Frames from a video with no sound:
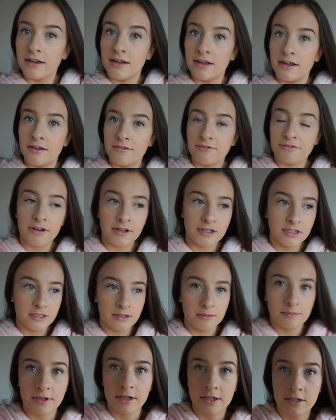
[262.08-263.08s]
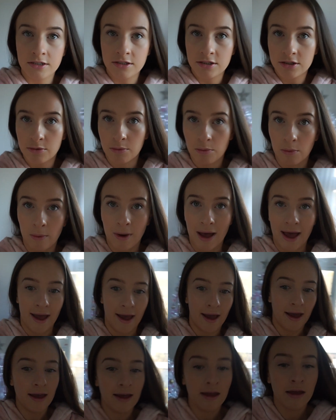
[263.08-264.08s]
I'm gonna find something to
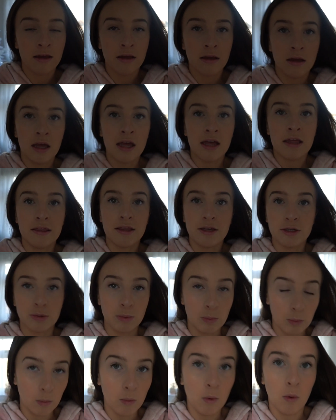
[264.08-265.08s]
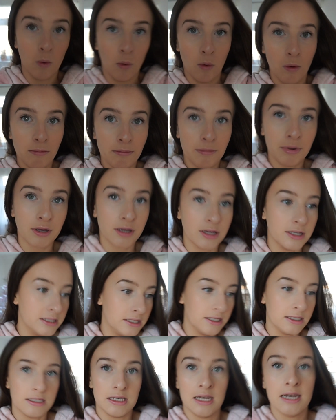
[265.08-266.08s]
wear that's warm
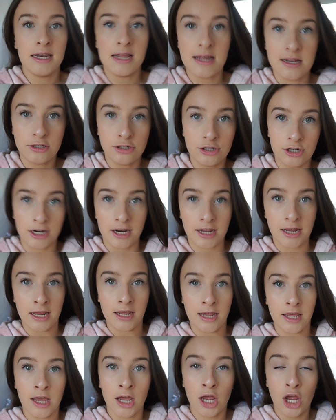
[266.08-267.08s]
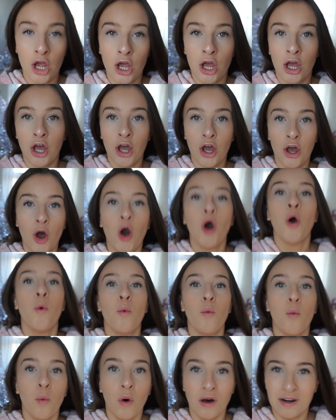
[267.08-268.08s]
because it's literally
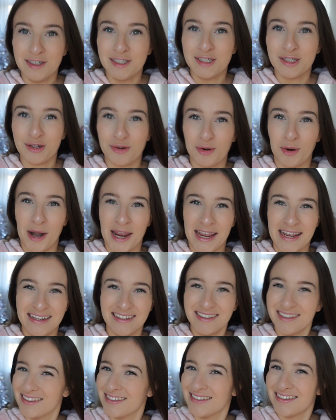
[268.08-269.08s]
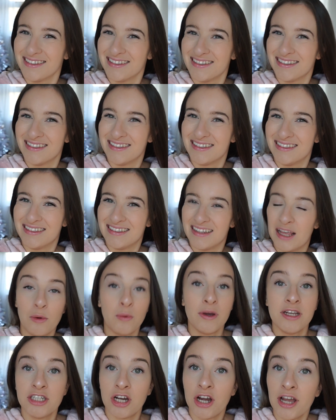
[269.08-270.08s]
1 degree,
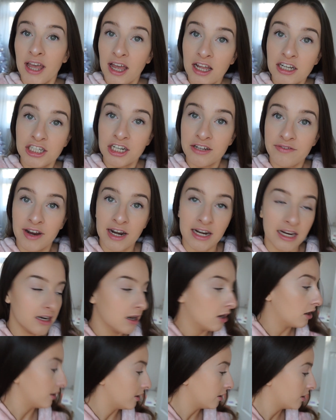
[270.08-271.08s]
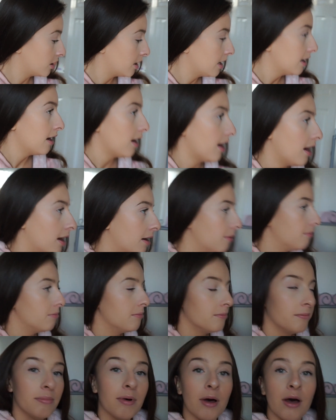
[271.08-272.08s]
which I actually really like.
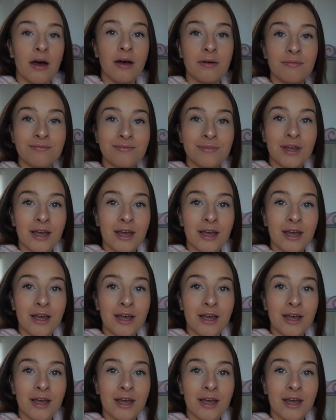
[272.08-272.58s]
But